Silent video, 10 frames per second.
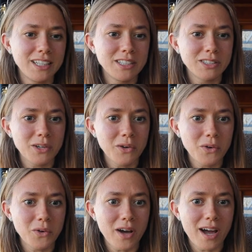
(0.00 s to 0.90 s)

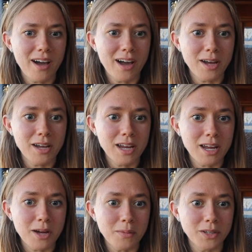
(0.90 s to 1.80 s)
So I
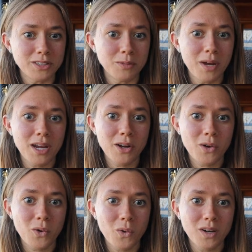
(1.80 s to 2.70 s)
am a
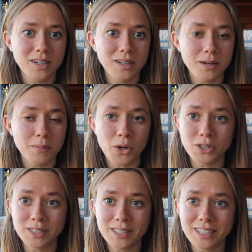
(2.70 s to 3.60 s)
tomato
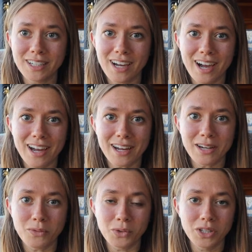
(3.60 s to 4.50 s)
person. I
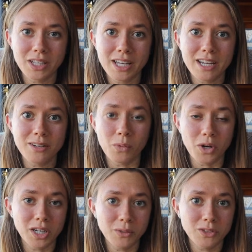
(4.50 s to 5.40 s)
really like
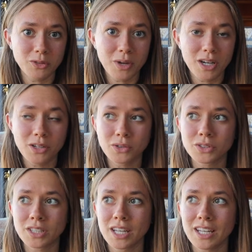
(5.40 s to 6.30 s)
working with
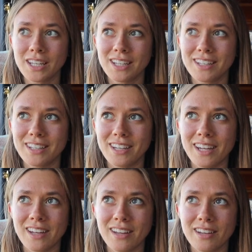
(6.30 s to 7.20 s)
tomatoes,
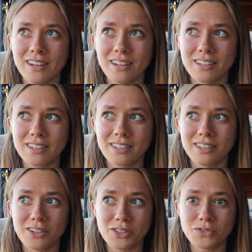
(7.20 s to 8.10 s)
and
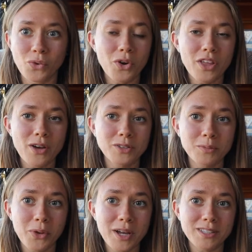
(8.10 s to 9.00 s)
there's 4,000
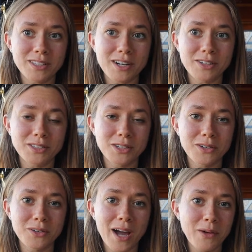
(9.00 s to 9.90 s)
plants there.
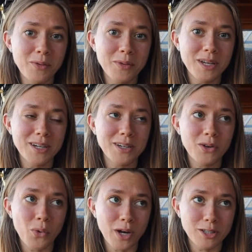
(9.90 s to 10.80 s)
So I will be
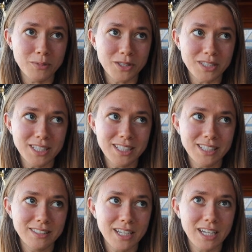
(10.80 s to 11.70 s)
quite busy
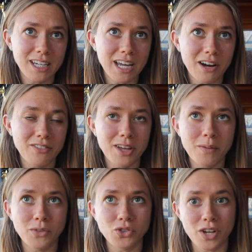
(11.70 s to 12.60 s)
taking care of
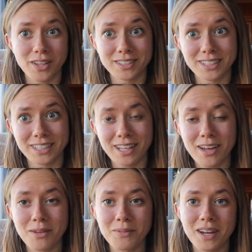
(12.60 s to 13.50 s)
them, trellising
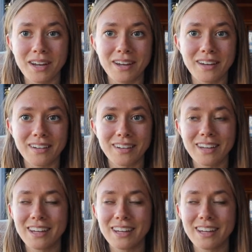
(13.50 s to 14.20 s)
them, and